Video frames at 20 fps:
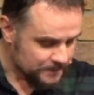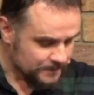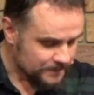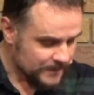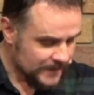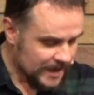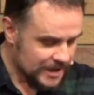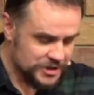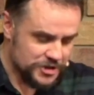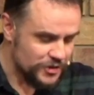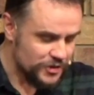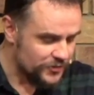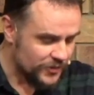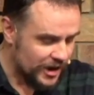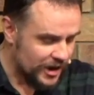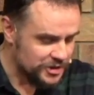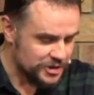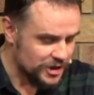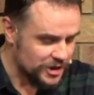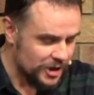it's too far
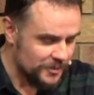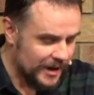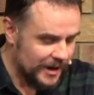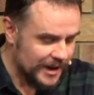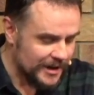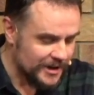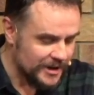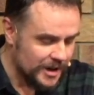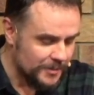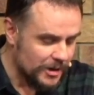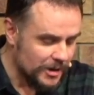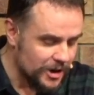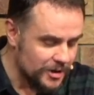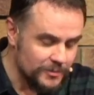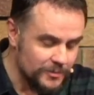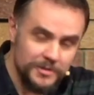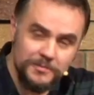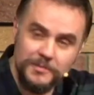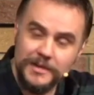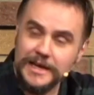to go back, come home
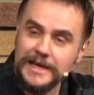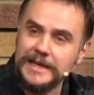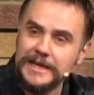with me.